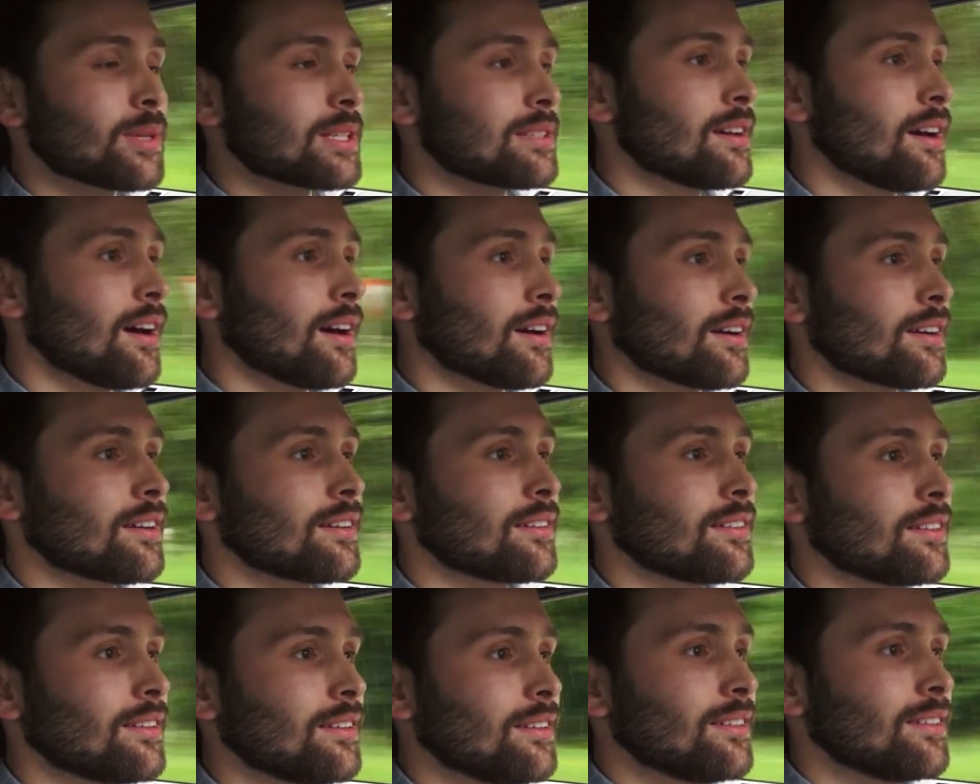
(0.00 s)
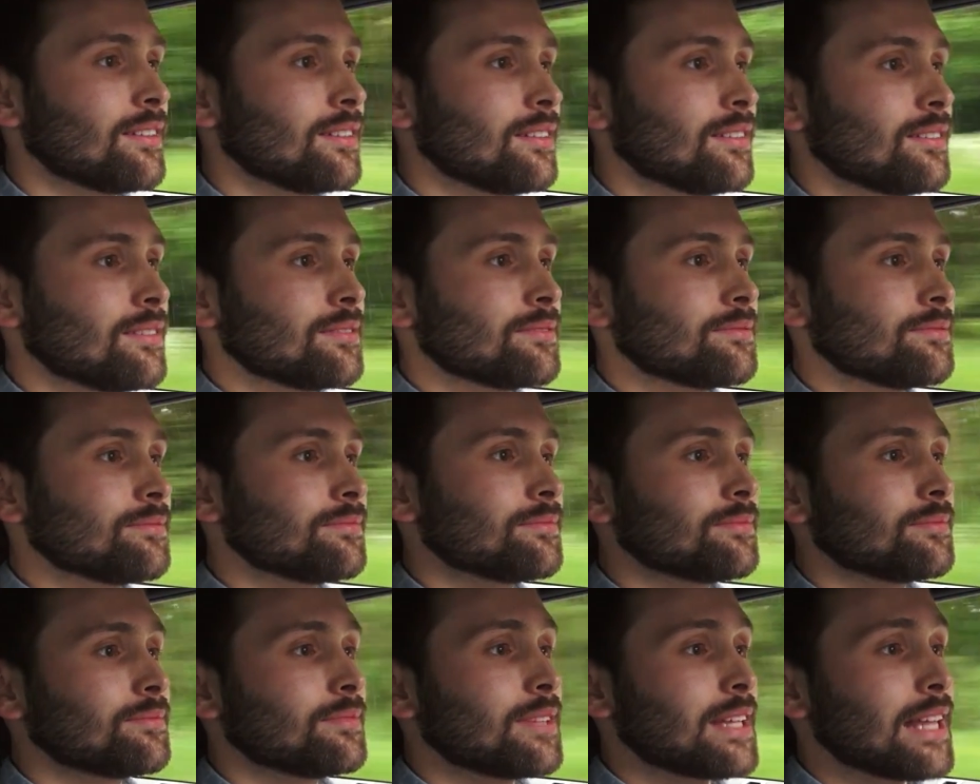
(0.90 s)
attack,
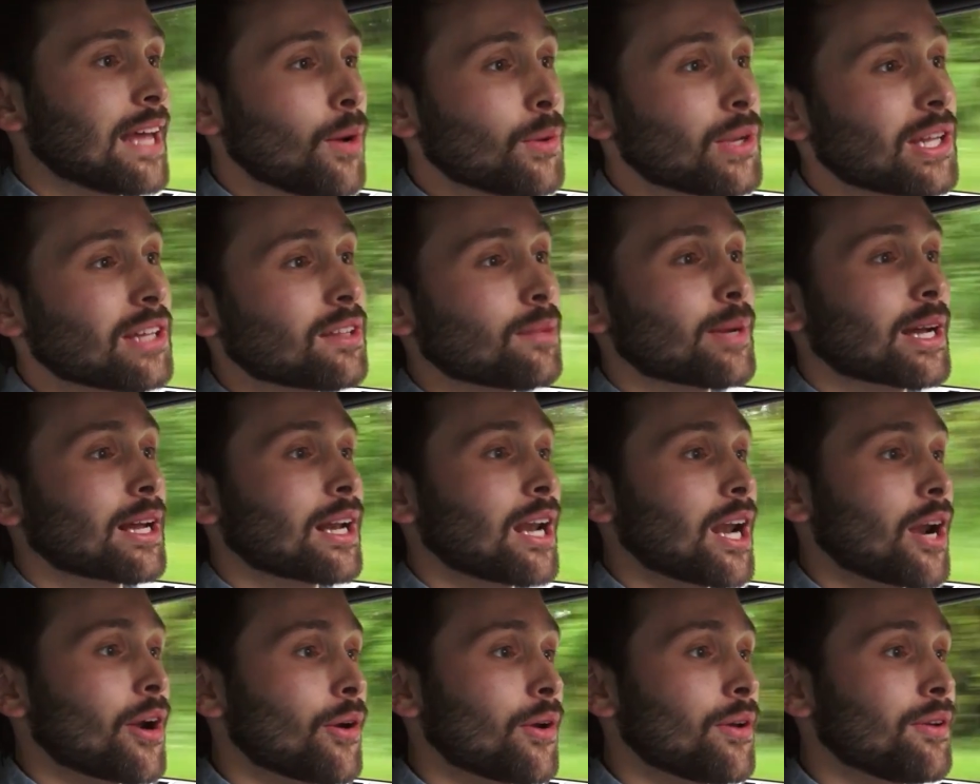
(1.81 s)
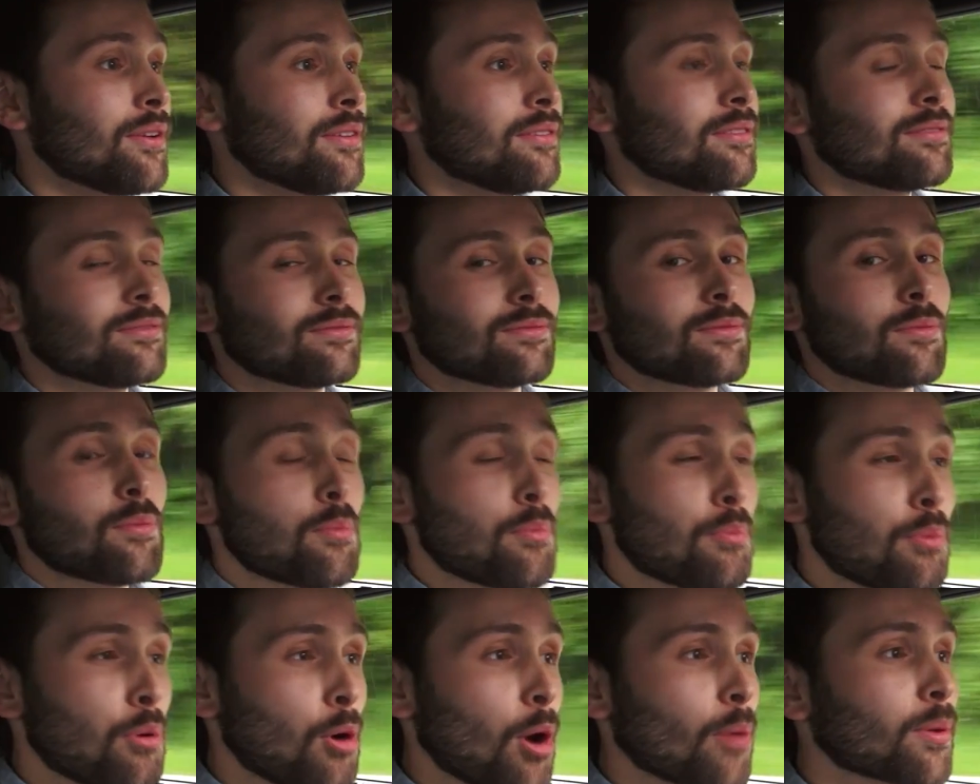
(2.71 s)
the Audi and the
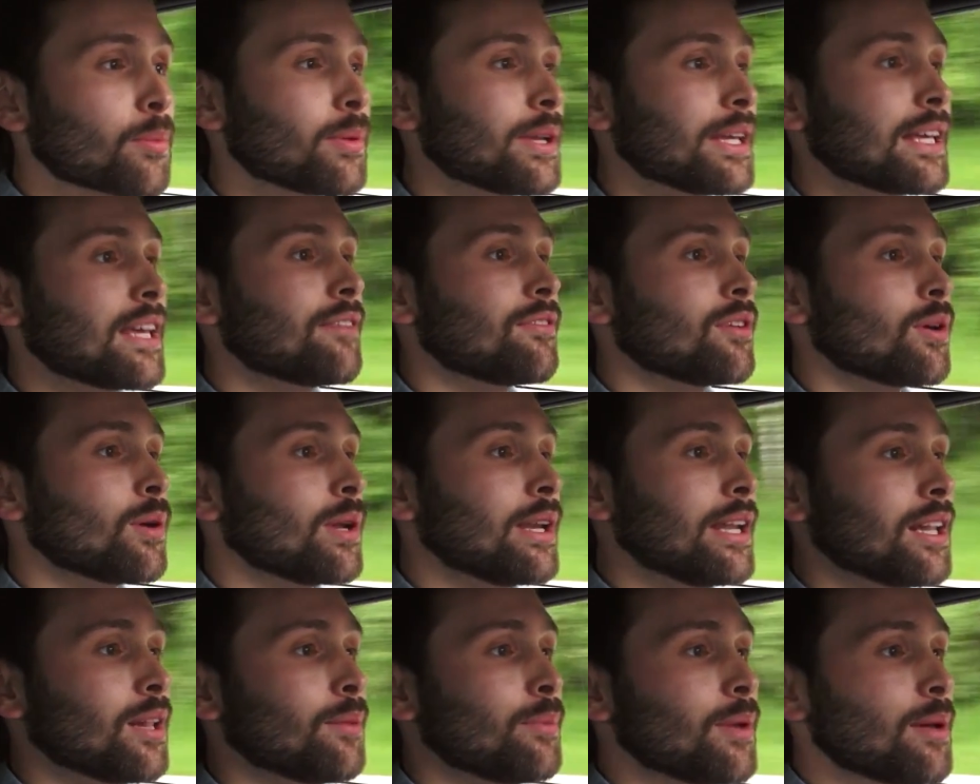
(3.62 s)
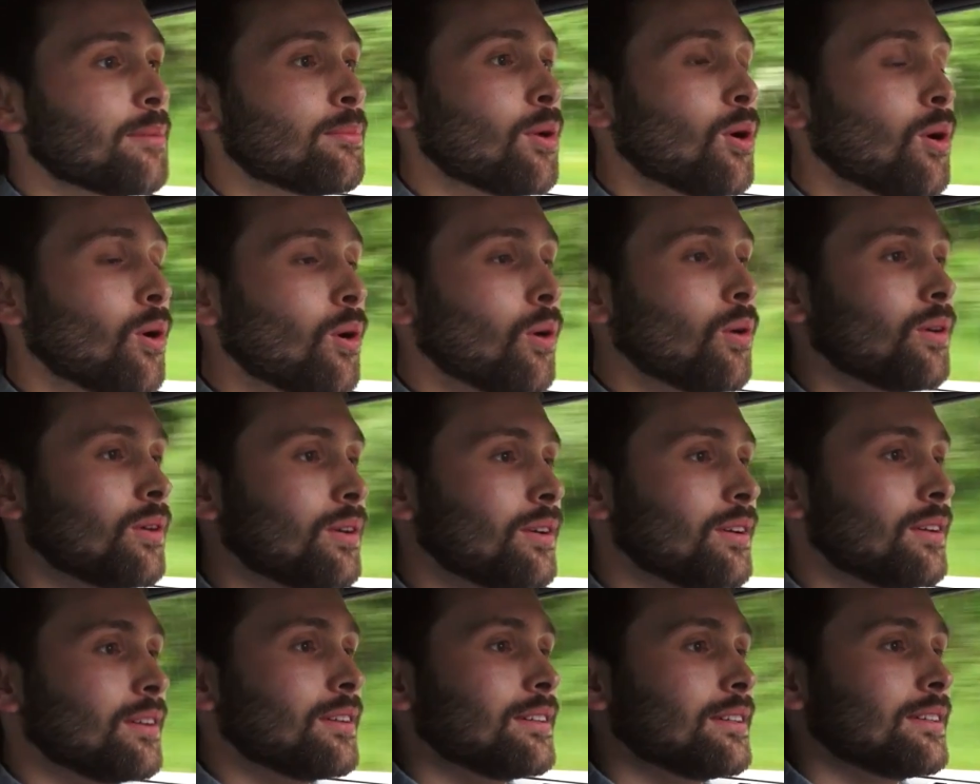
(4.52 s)
McLaren probably give you a little bit more
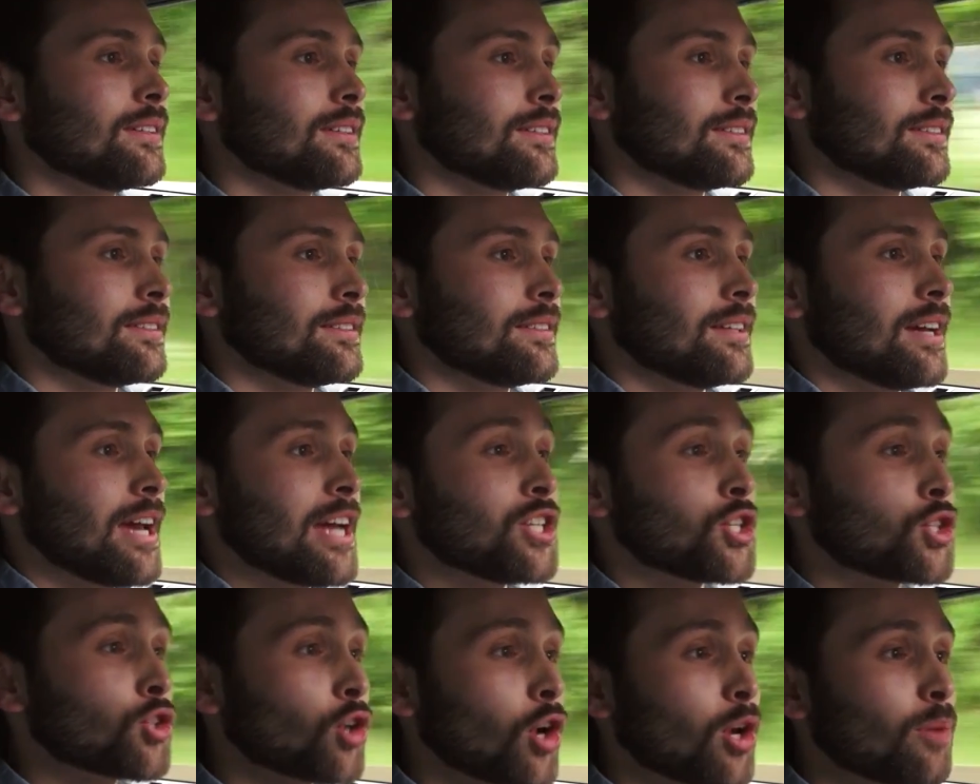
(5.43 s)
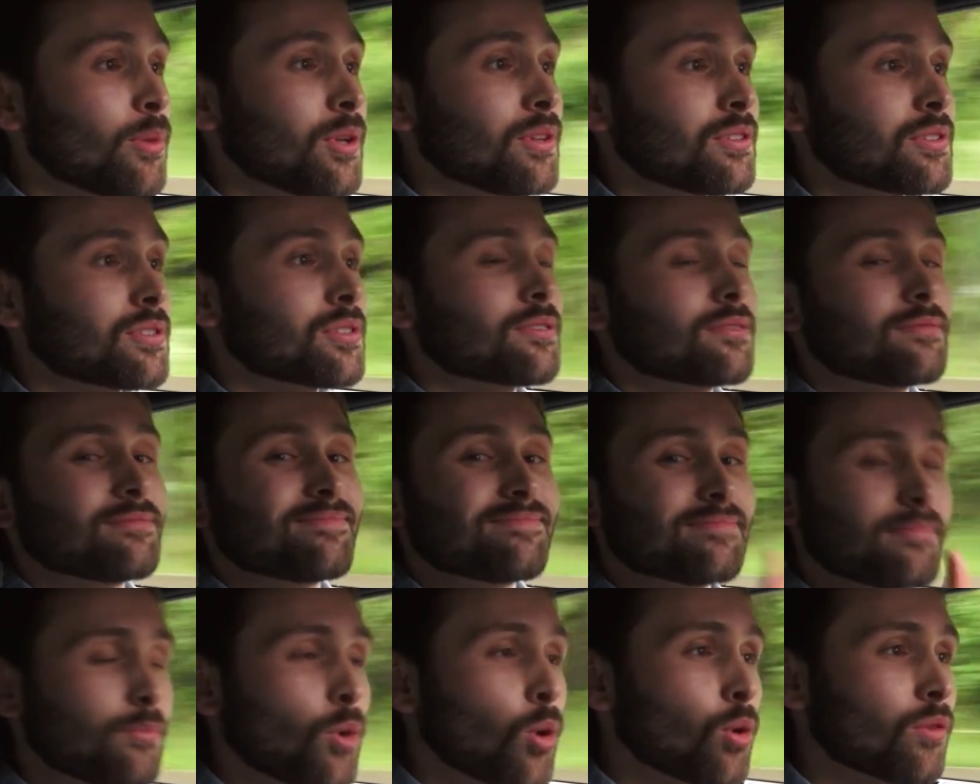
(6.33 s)
enjoyment
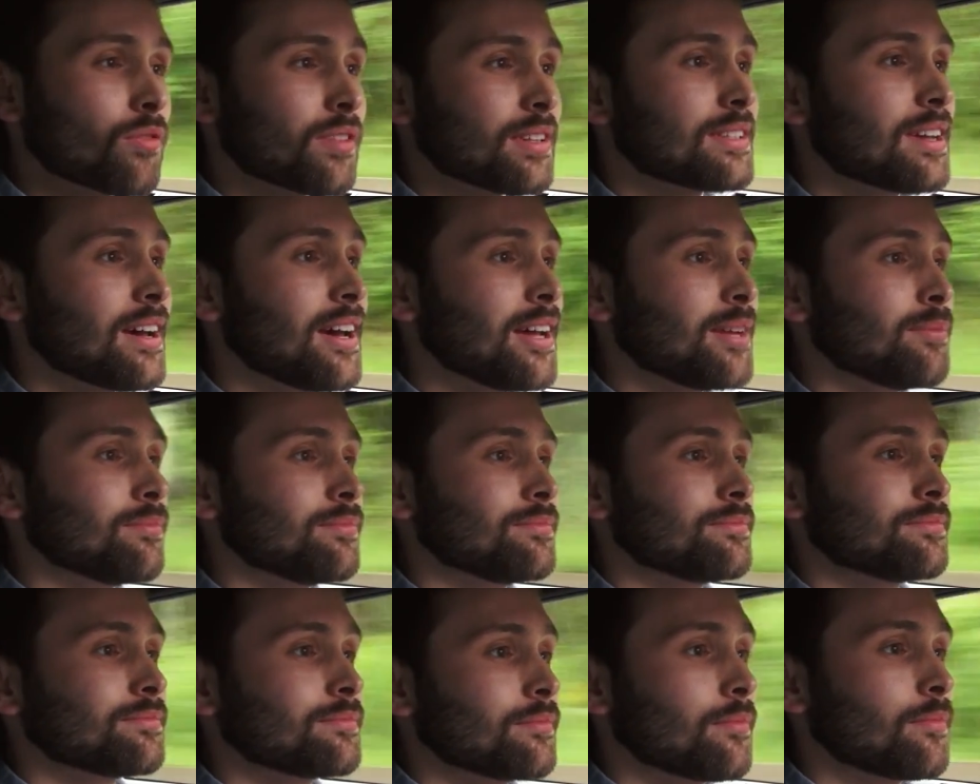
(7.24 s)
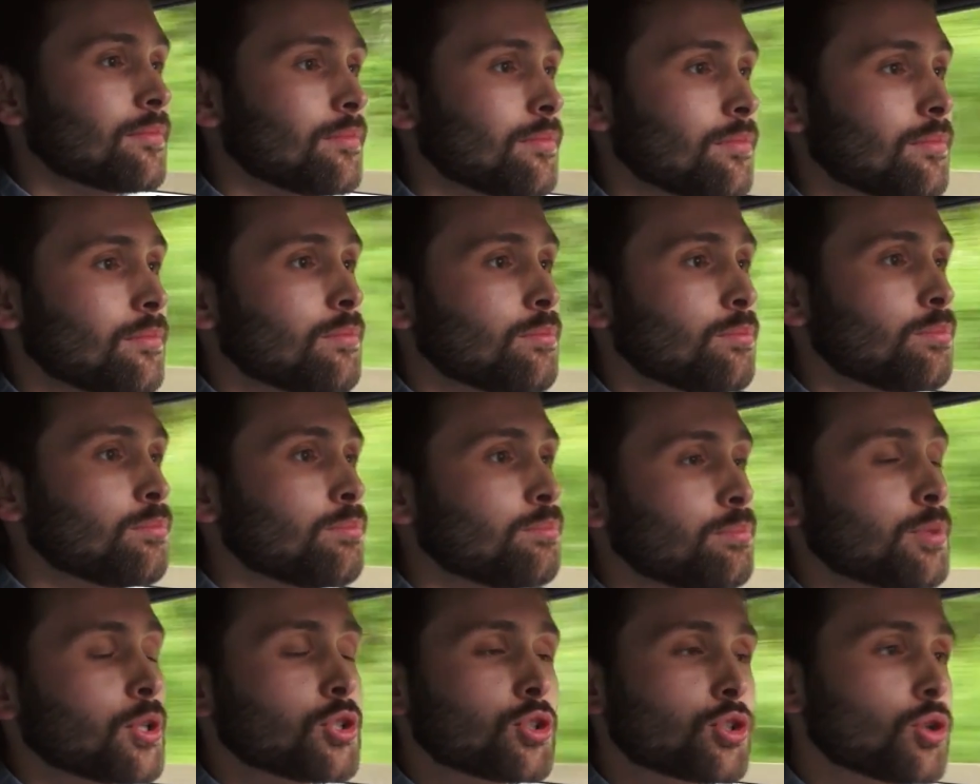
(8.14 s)
more of the
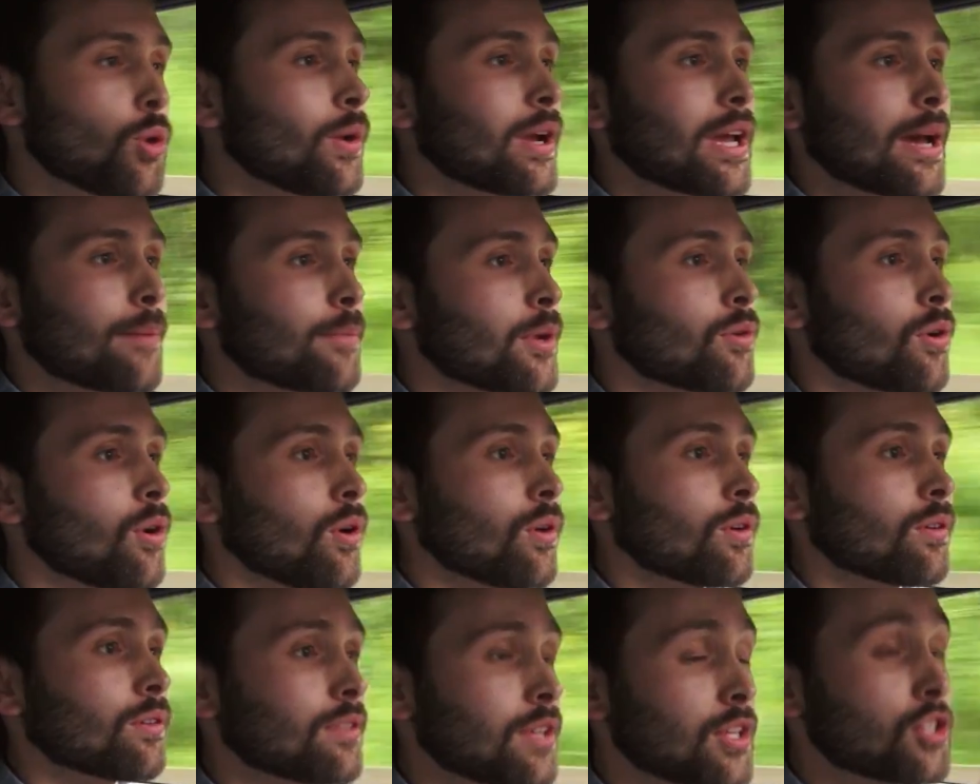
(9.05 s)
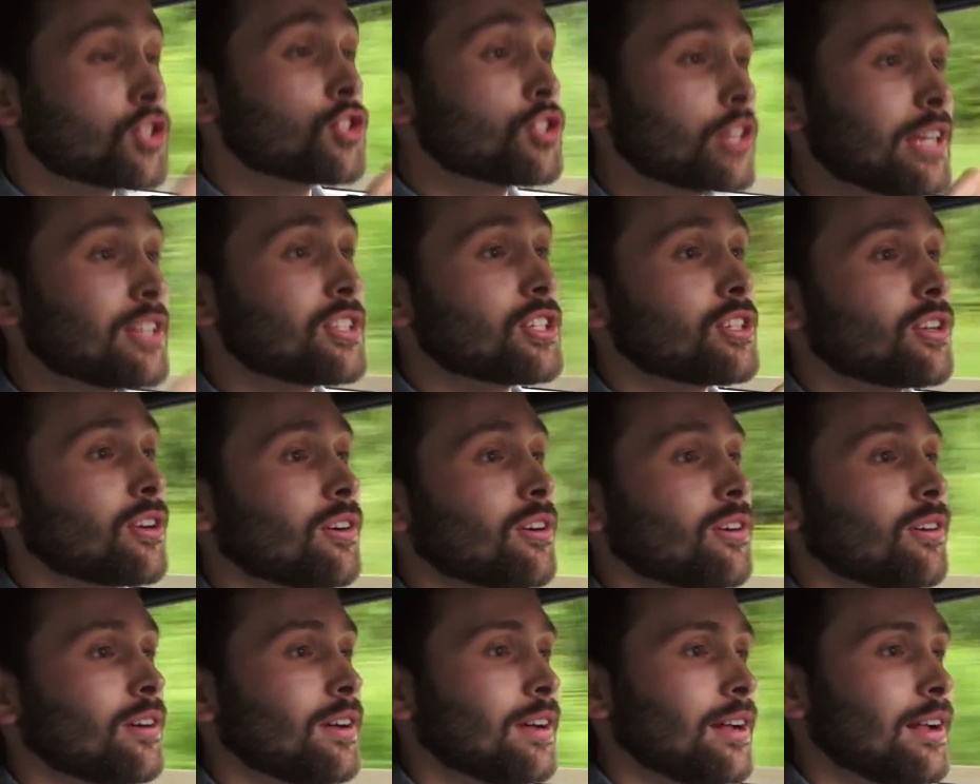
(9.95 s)
time. But don't get me wrong, this GT-R